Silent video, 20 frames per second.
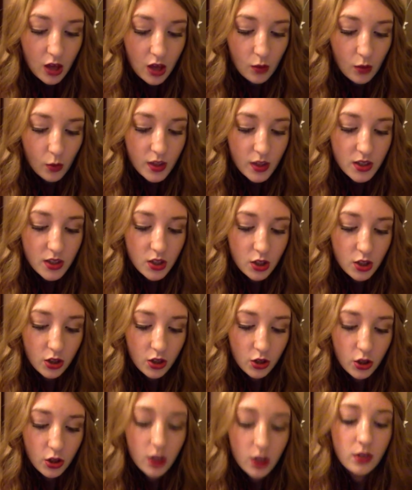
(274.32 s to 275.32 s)
What's your
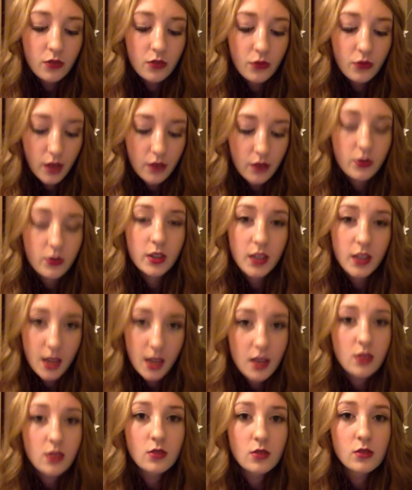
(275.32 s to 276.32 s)
current favorite
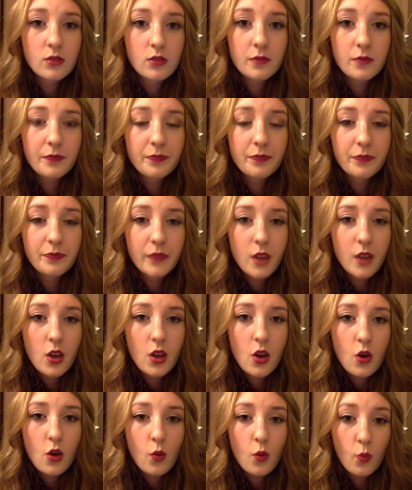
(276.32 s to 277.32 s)
candle?
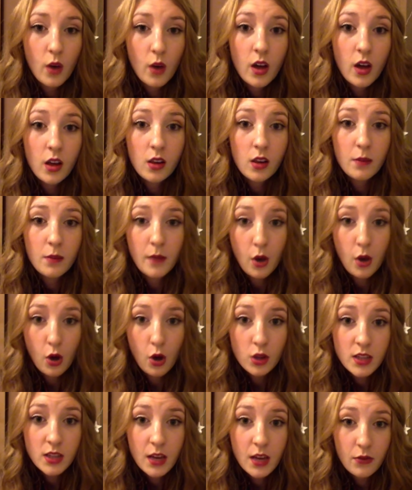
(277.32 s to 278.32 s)
Well, my
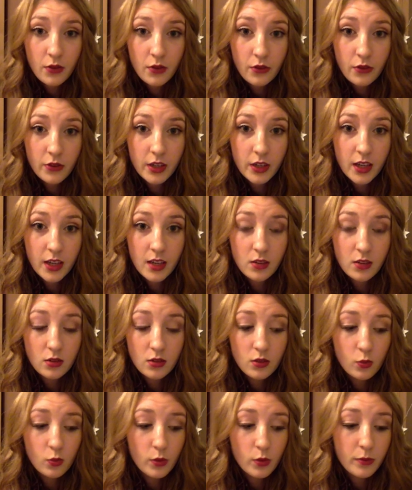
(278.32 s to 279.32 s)
all-time favorite
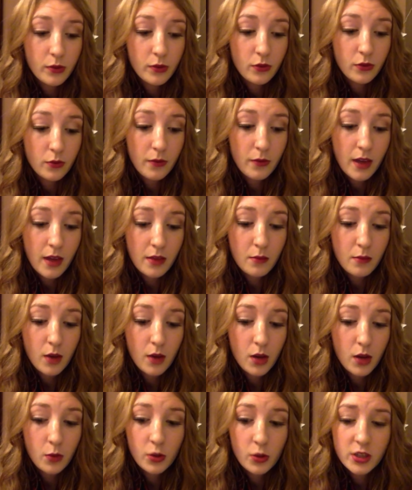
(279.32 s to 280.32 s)
candle would be from Bath &
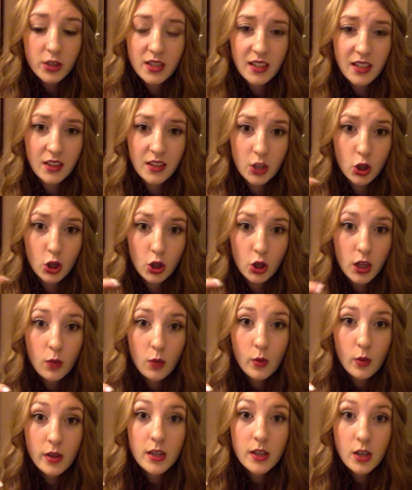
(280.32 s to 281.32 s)
Body Works, like the cookie
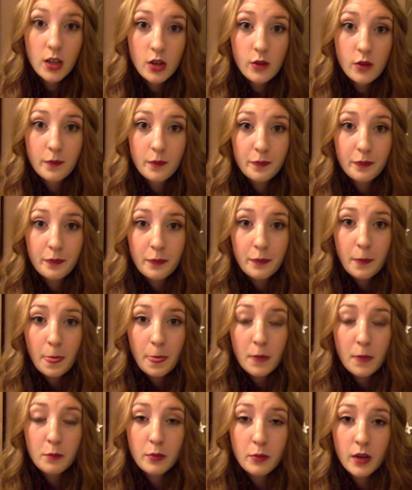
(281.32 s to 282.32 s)
one, you know?
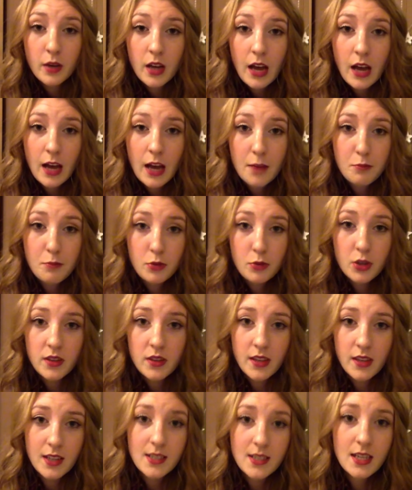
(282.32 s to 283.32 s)
But I burnt
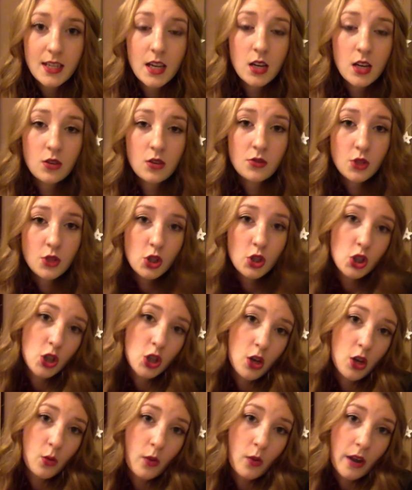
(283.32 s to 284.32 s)
that down,
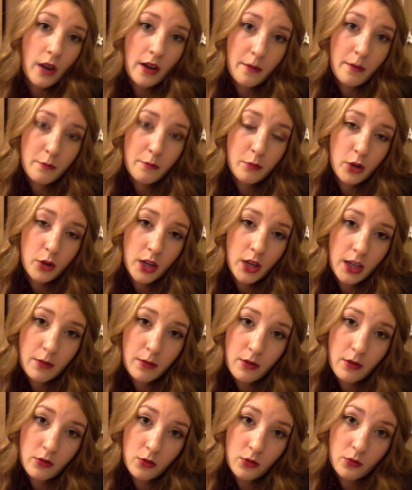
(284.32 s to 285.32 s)
so what I'm burning in my
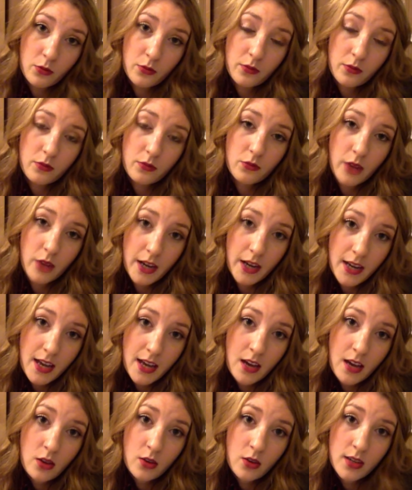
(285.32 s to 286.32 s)
room right
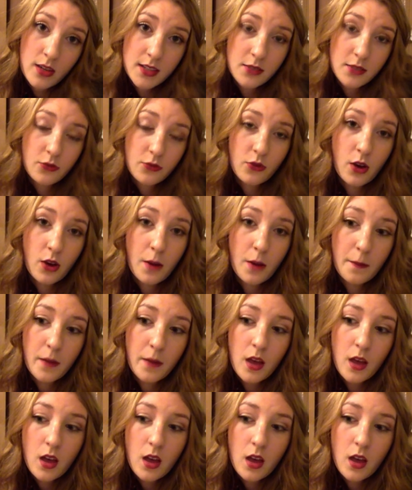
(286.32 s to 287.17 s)
now is from